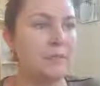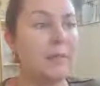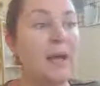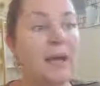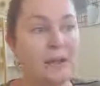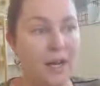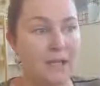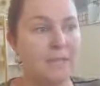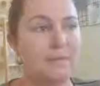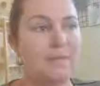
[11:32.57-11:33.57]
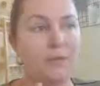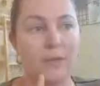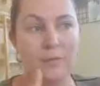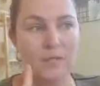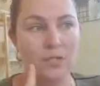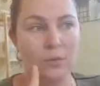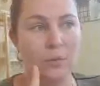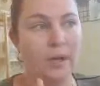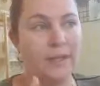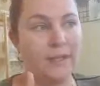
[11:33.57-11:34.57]
but like I said before, limited to
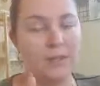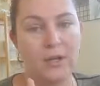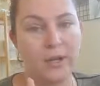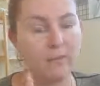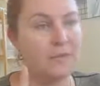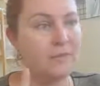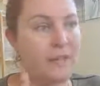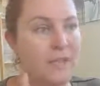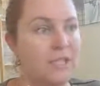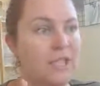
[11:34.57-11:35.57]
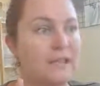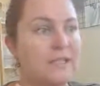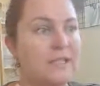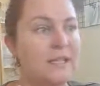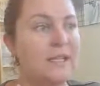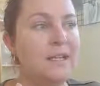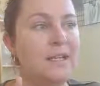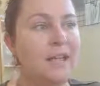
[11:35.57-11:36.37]
one entitlement for each entity,